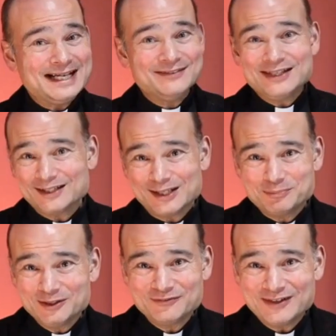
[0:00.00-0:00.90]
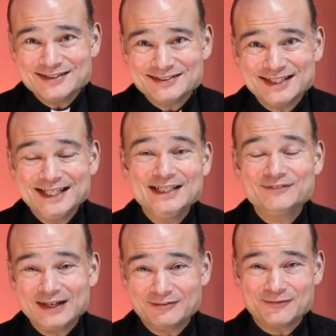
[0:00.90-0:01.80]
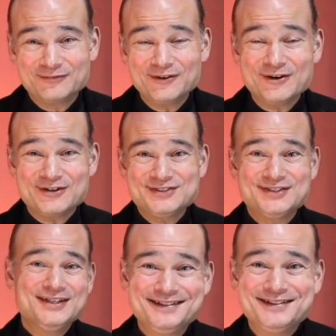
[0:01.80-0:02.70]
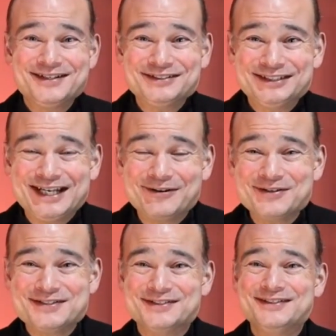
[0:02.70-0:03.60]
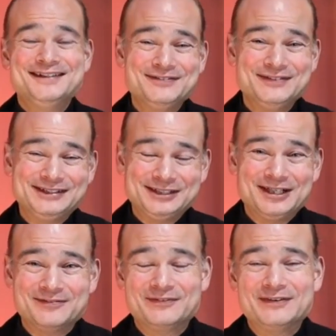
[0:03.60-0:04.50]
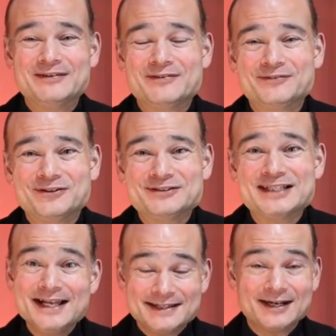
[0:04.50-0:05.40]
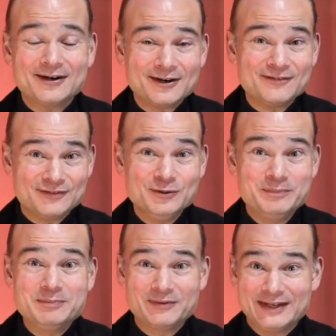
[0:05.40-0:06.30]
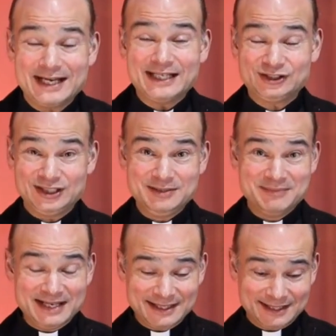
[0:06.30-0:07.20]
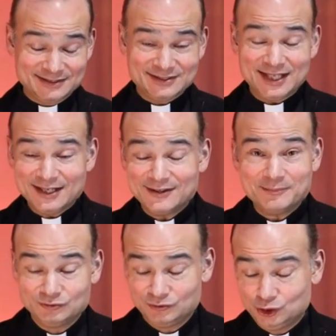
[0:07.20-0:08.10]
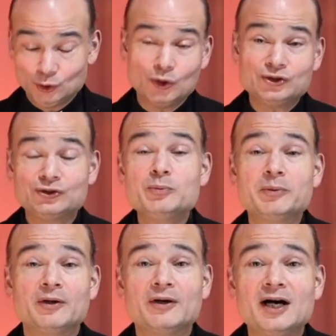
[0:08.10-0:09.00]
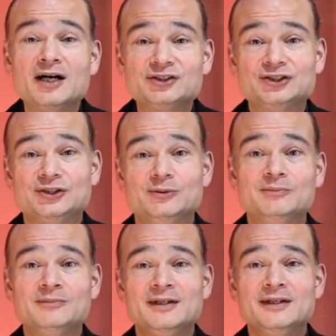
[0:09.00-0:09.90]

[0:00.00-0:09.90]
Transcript: I've got a couple of friends in the 501st, the Dutch garrison division of the 501st, and there are a few people that actually made that entire shore trooper costume.